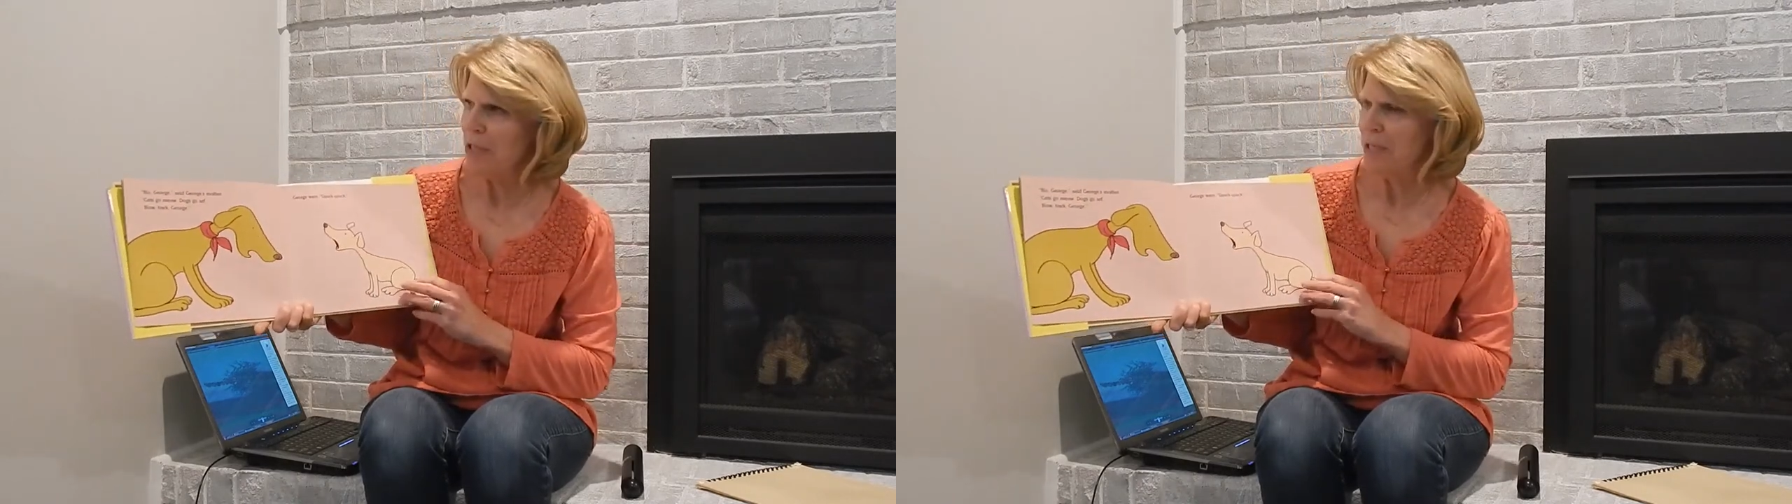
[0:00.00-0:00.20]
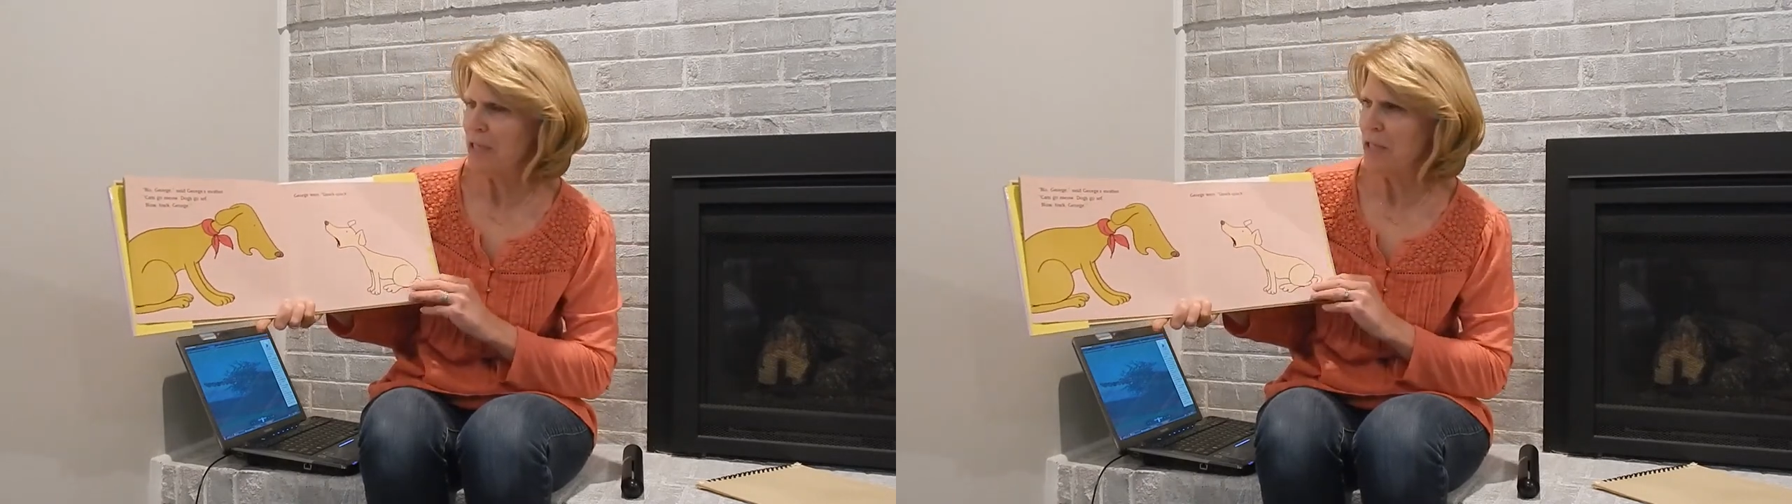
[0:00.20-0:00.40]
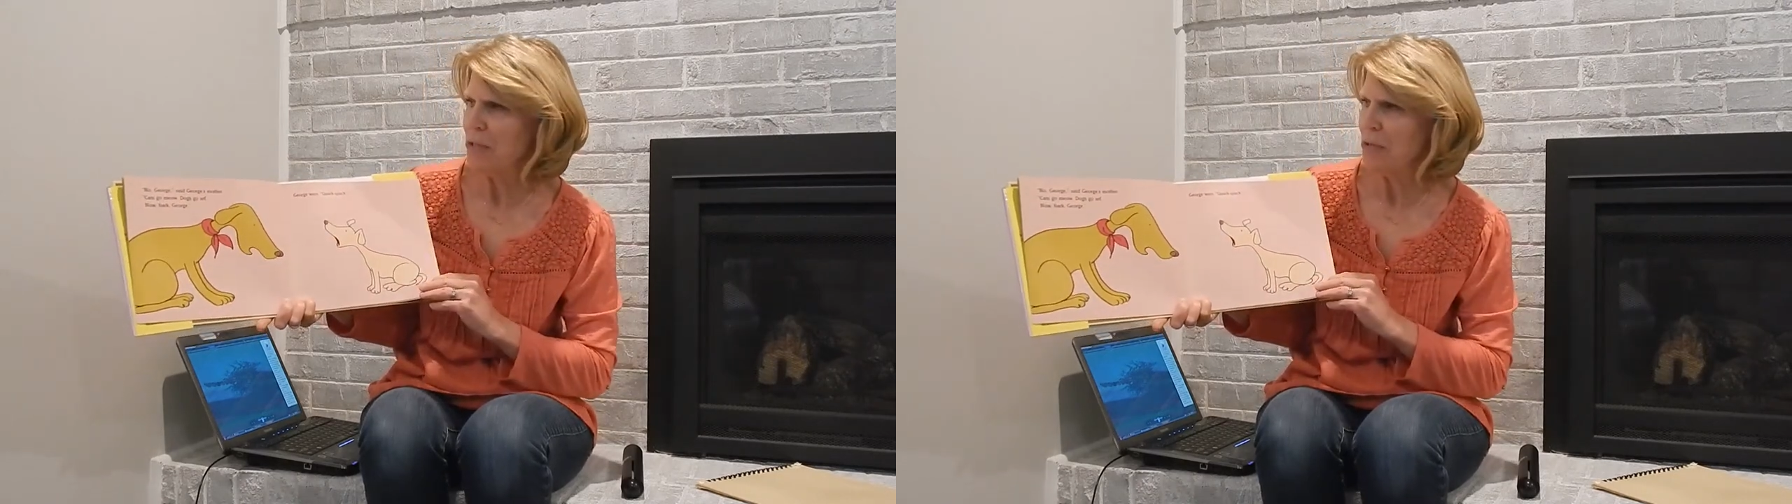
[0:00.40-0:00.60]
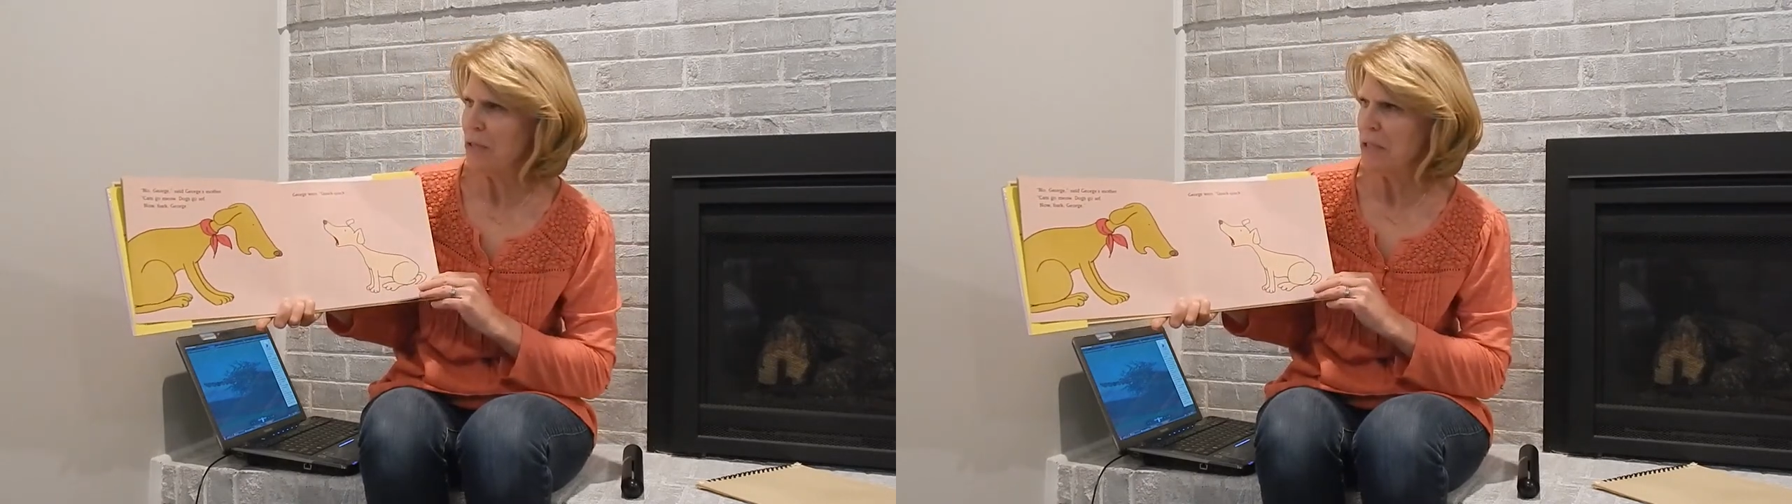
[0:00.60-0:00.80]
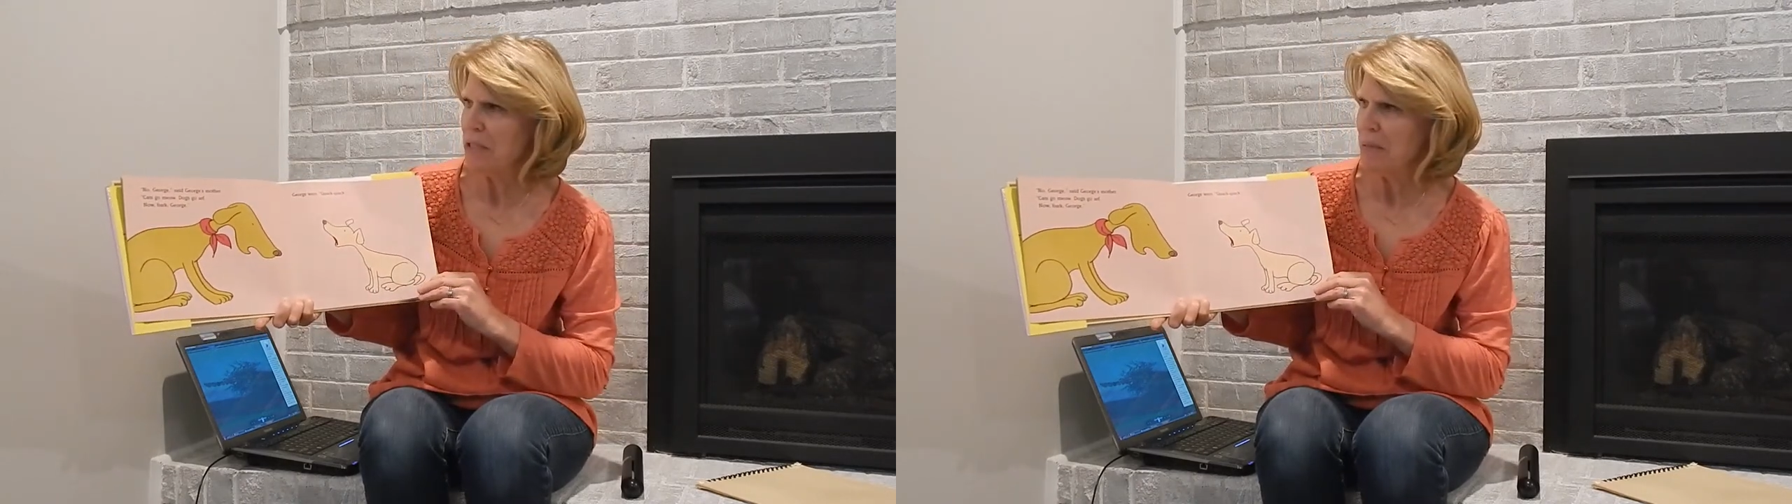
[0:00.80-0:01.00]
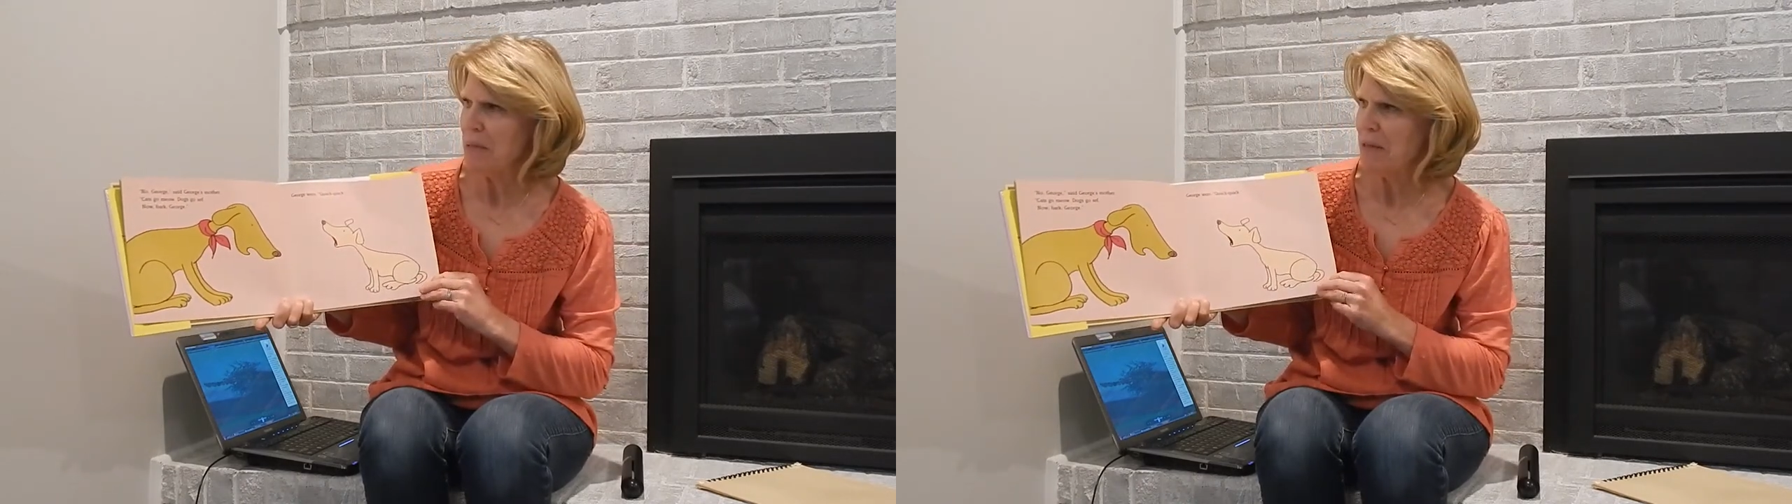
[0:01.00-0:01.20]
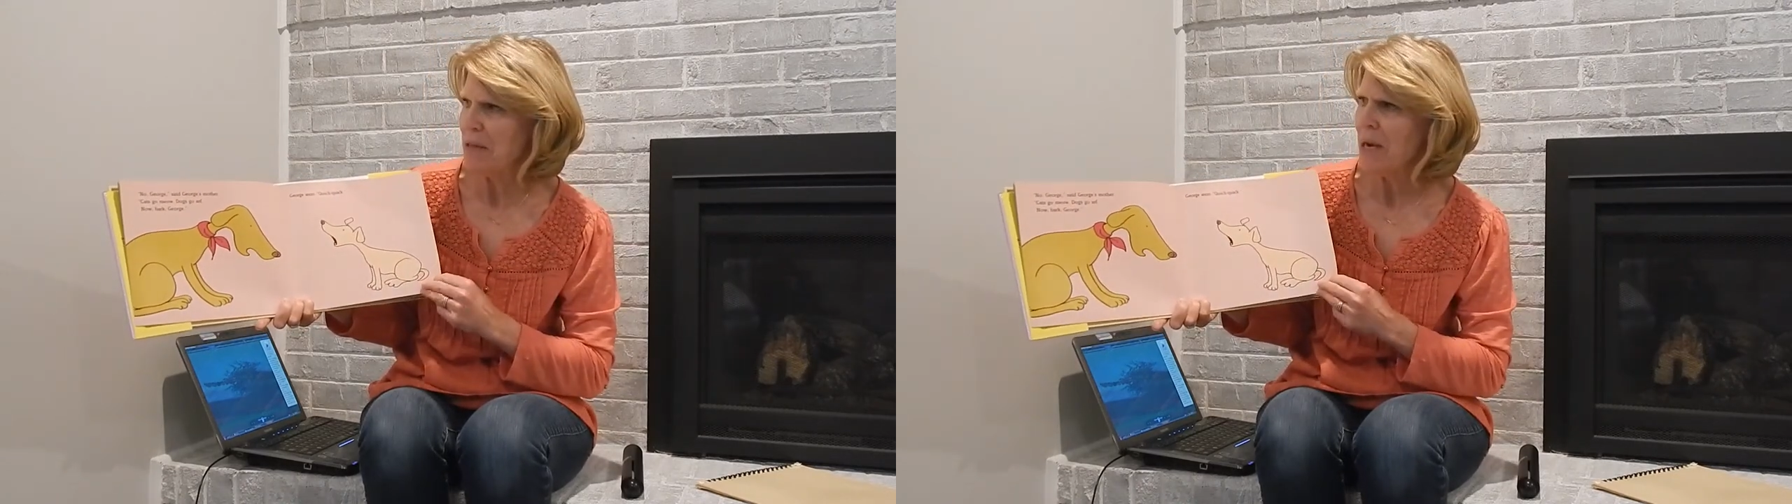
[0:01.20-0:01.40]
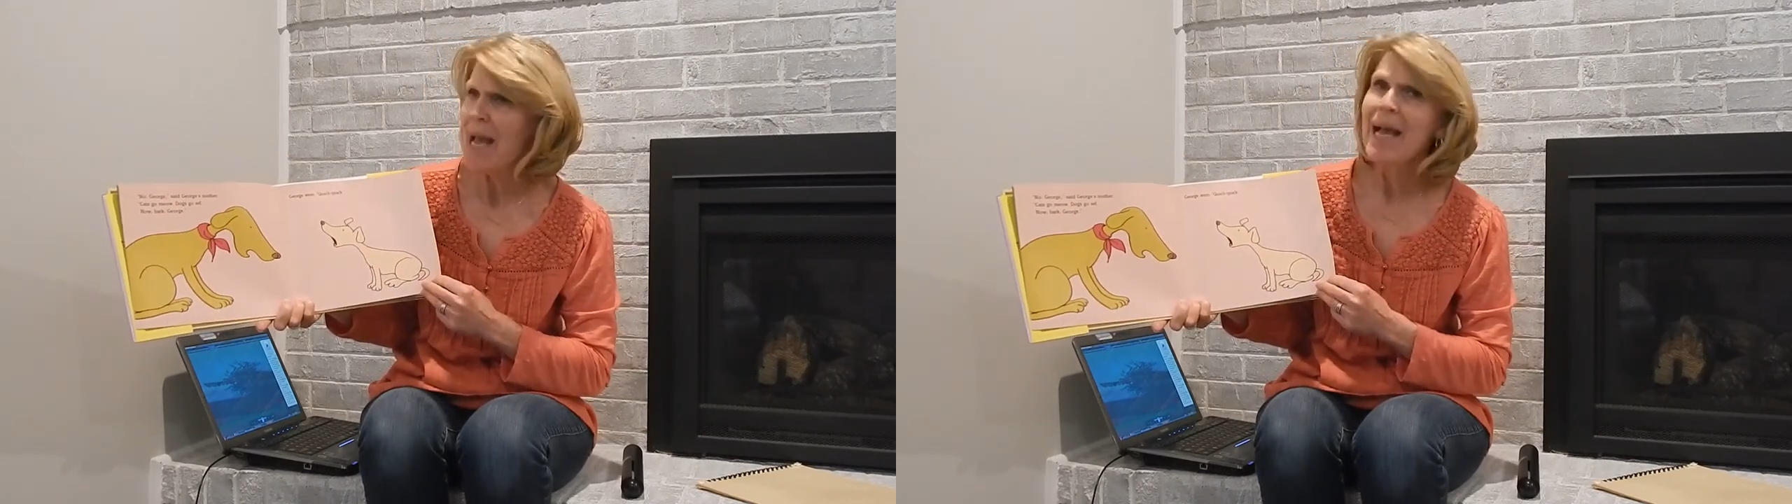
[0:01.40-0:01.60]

said George's mother